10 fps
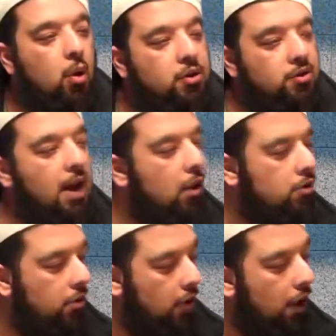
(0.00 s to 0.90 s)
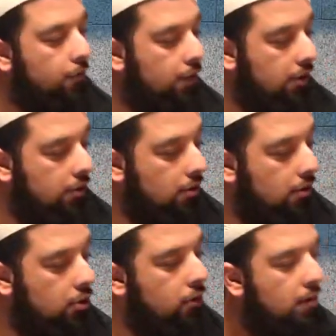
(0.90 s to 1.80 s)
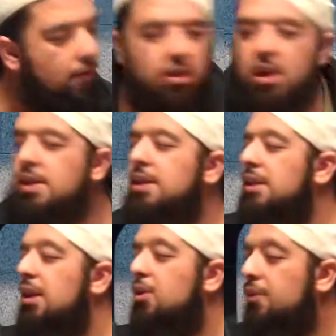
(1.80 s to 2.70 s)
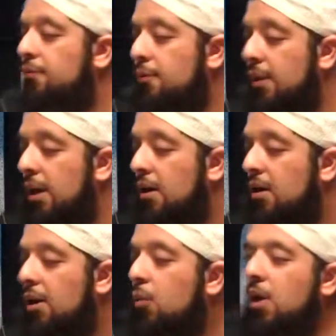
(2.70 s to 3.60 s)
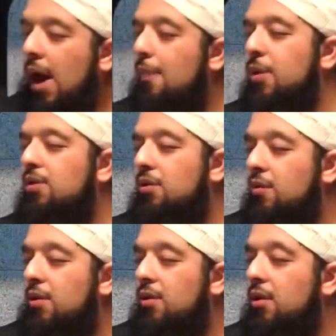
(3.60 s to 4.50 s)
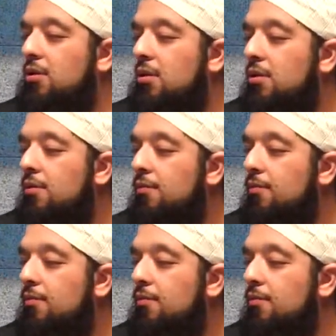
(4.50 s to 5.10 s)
puts down her husband, you've never done anything good for me, what happens as a result?